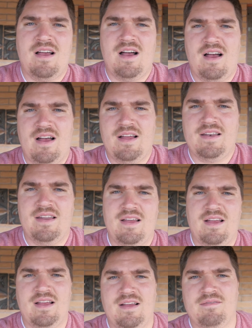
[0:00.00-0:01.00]

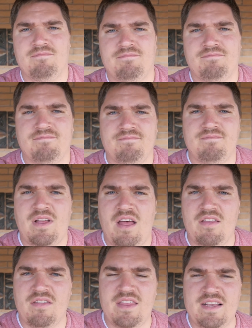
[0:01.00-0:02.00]
on
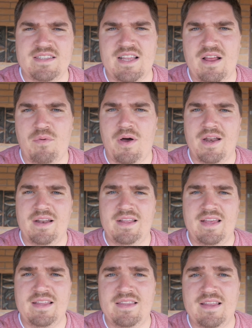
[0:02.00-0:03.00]
other things that I wanted to
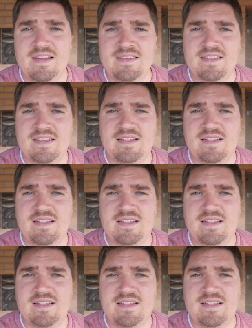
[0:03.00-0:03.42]
get done